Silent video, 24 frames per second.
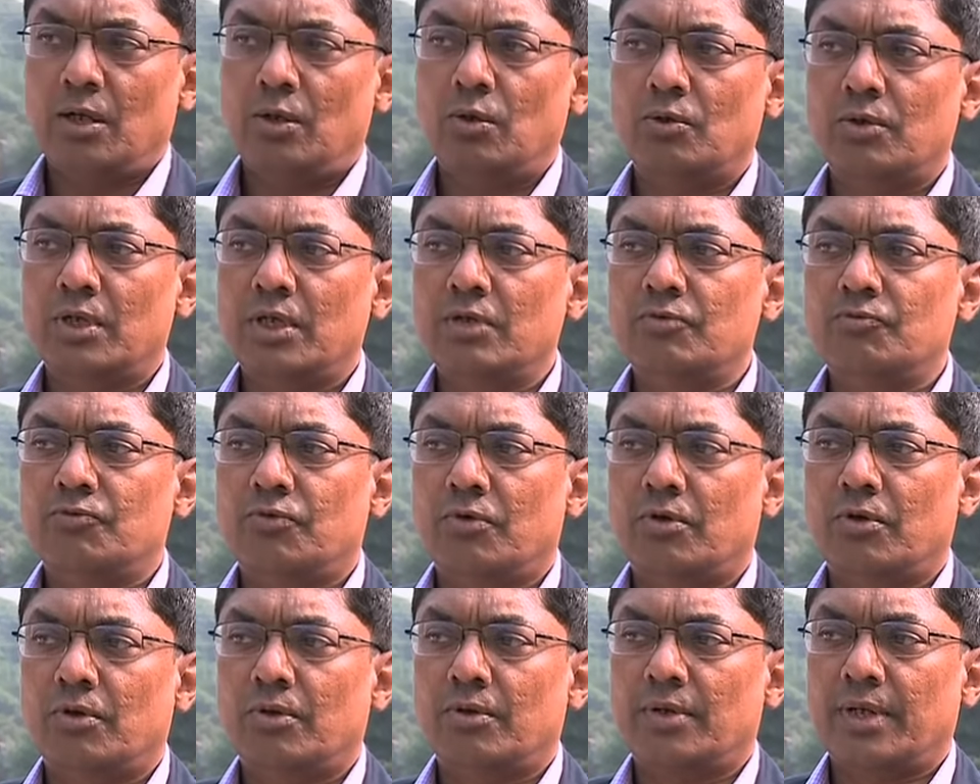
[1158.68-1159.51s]
looking
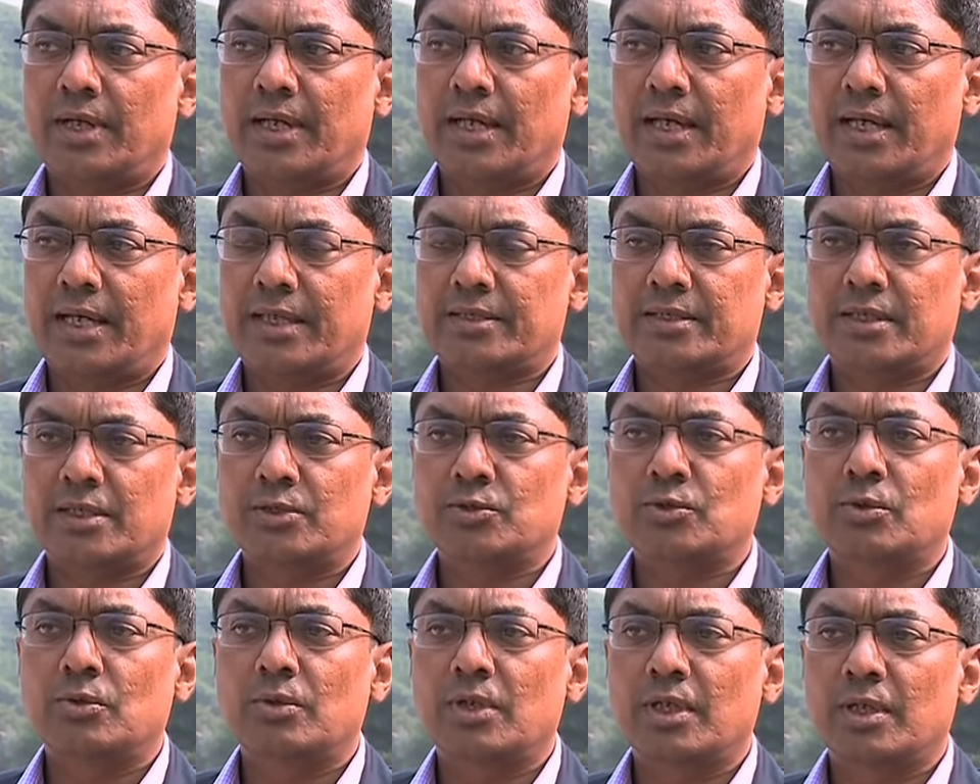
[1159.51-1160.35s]
for
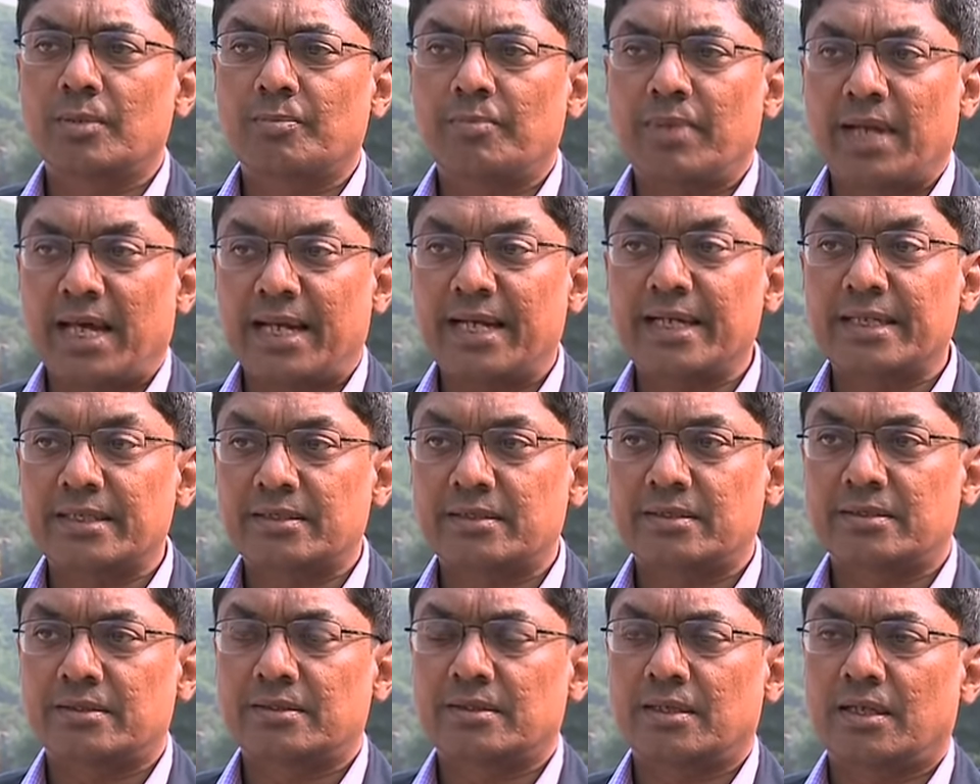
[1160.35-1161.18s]
extrasolar
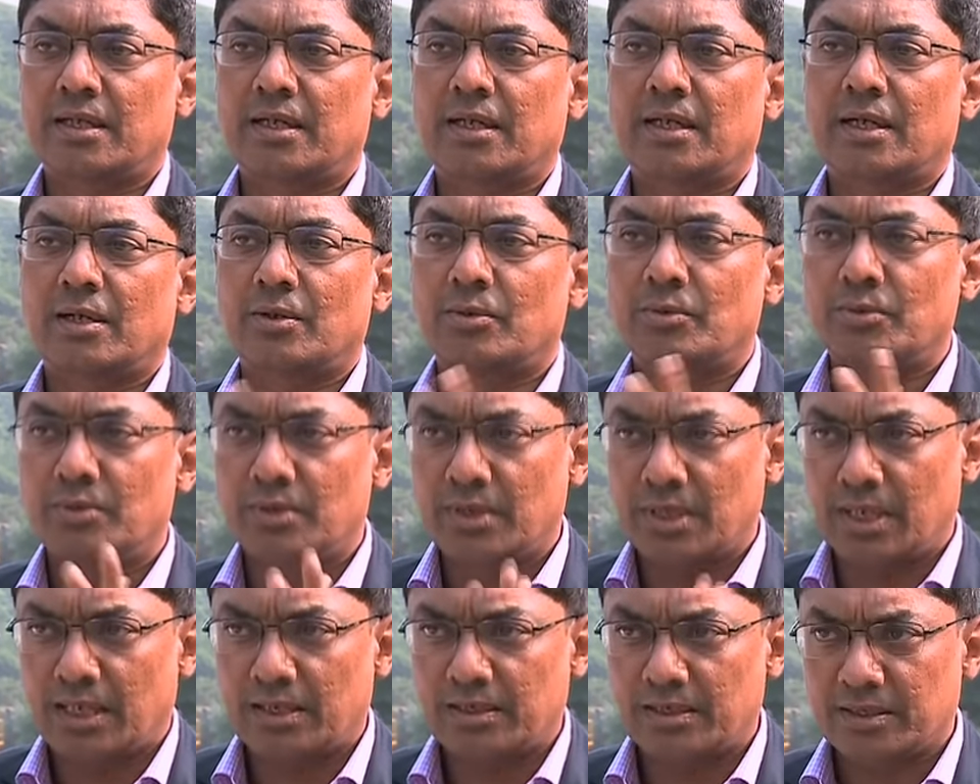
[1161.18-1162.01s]
planets
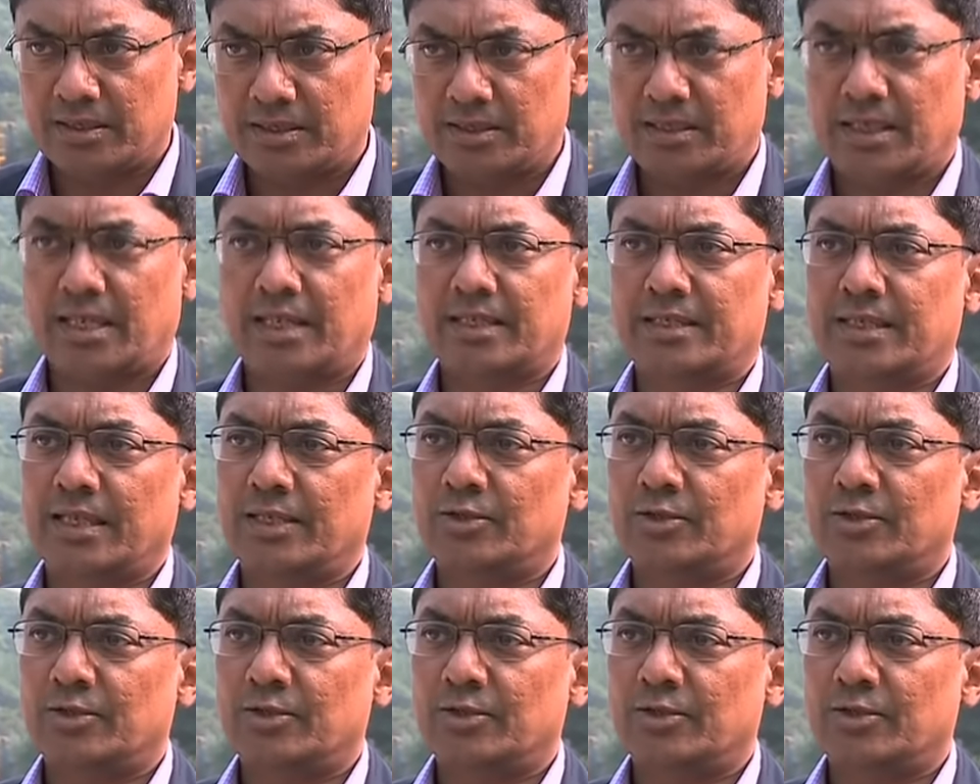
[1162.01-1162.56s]
around other stars.